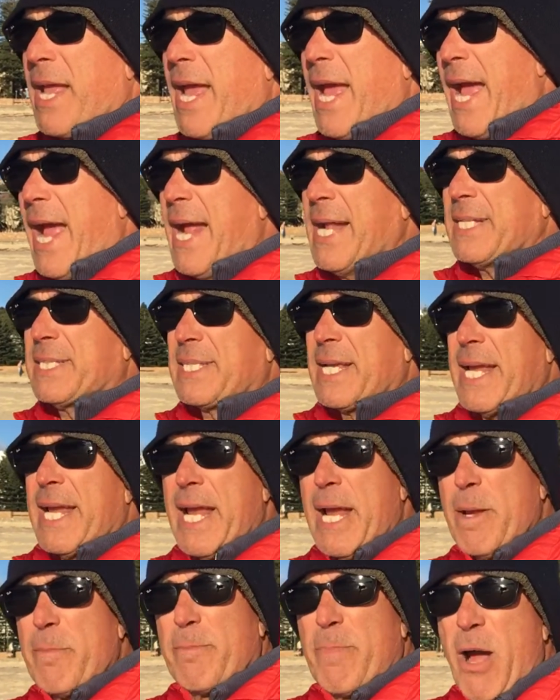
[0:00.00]
and to
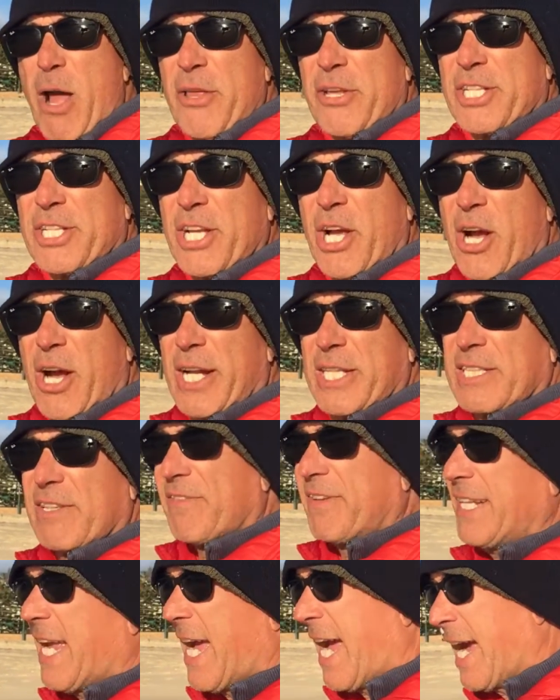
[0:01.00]
hear both sides of
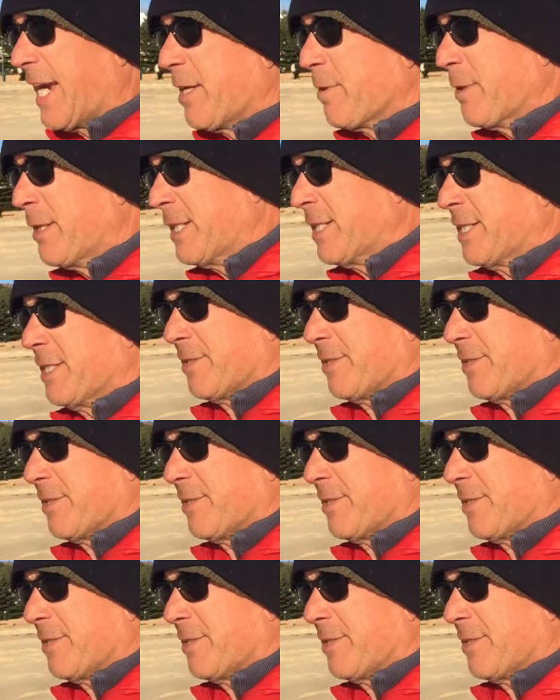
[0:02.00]
the argument,